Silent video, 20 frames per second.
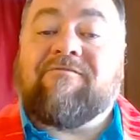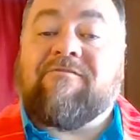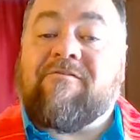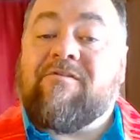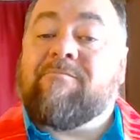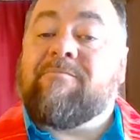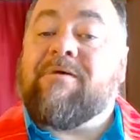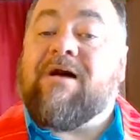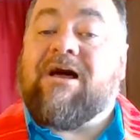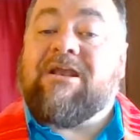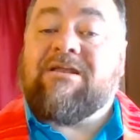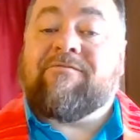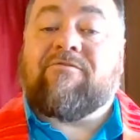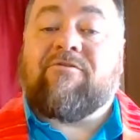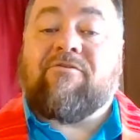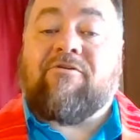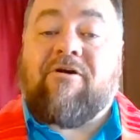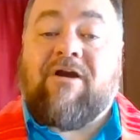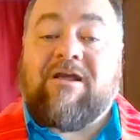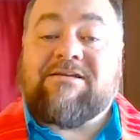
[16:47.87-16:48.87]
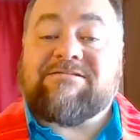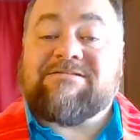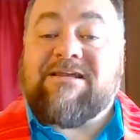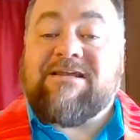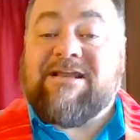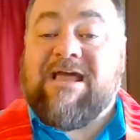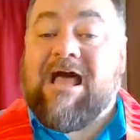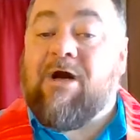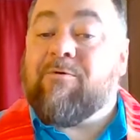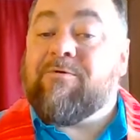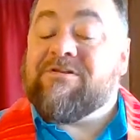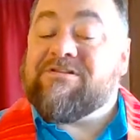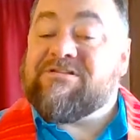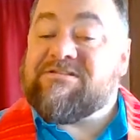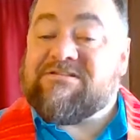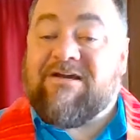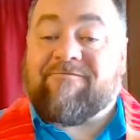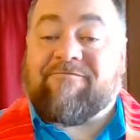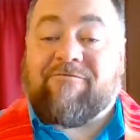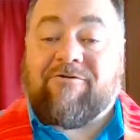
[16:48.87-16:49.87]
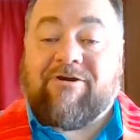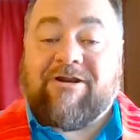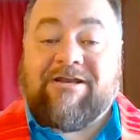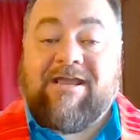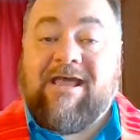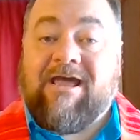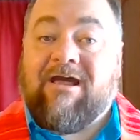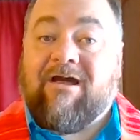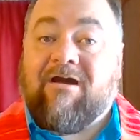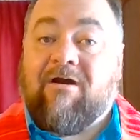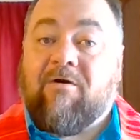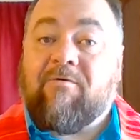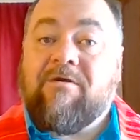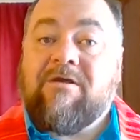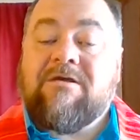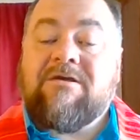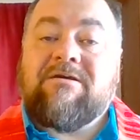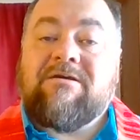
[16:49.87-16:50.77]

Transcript: for the body of Christ and how it is suffering now